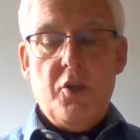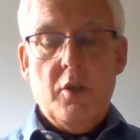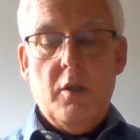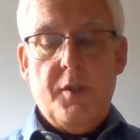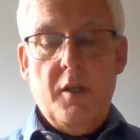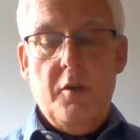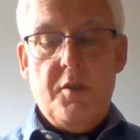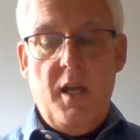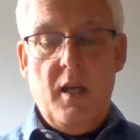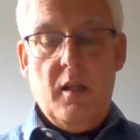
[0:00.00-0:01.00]
of the
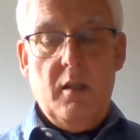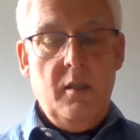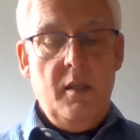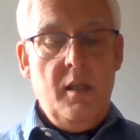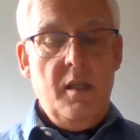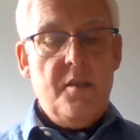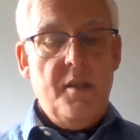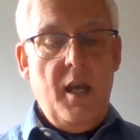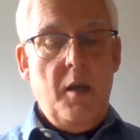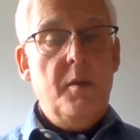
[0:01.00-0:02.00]
hotel is
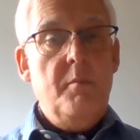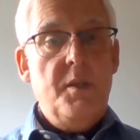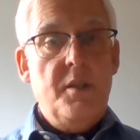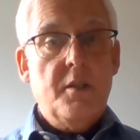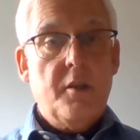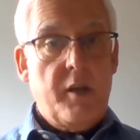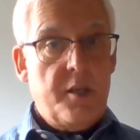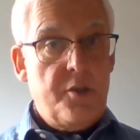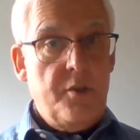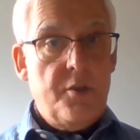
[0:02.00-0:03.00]
now in Mrs. Gregson's